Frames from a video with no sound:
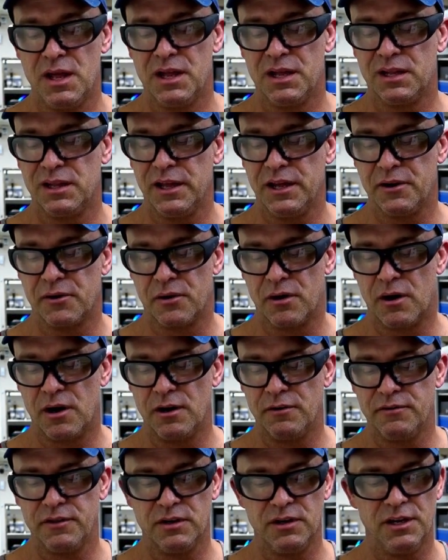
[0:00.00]
later on
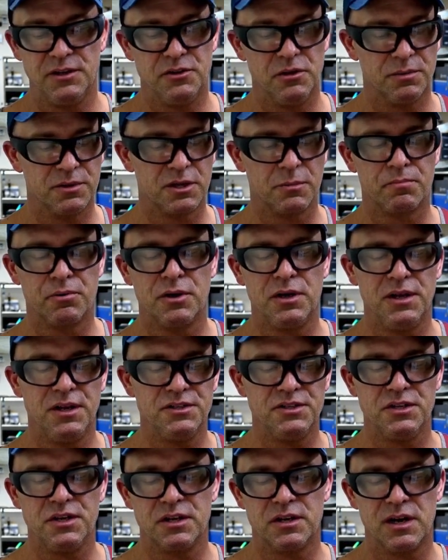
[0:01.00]
if you need to, but they're pretty
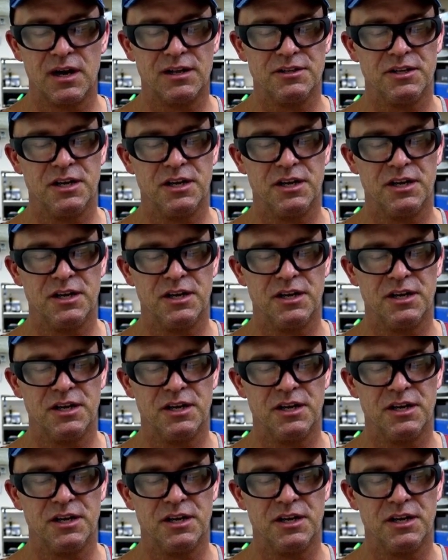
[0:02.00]
easy to cut.